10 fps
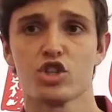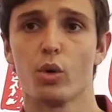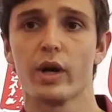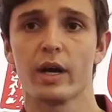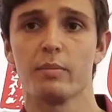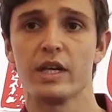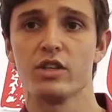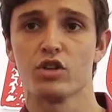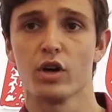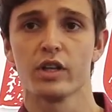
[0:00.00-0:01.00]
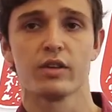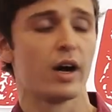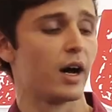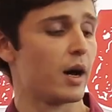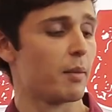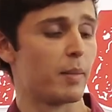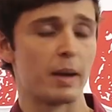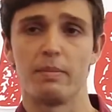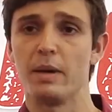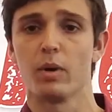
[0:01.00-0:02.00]
so it can be enjoyed by
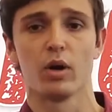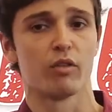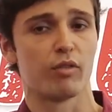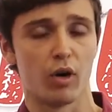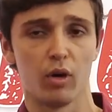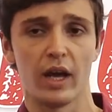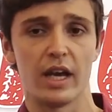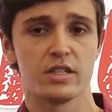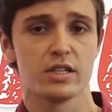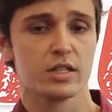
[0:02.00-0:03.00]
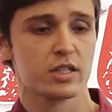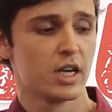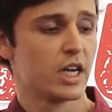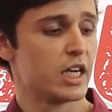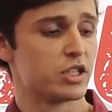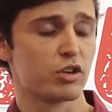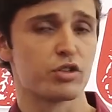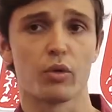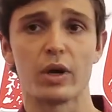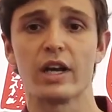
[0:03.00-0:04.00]
people of all ages. It's
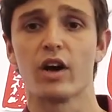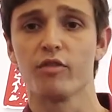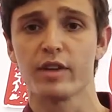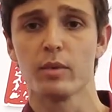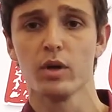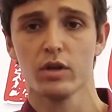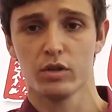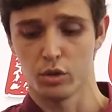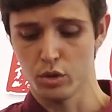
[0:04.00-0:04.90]
also really comfortable to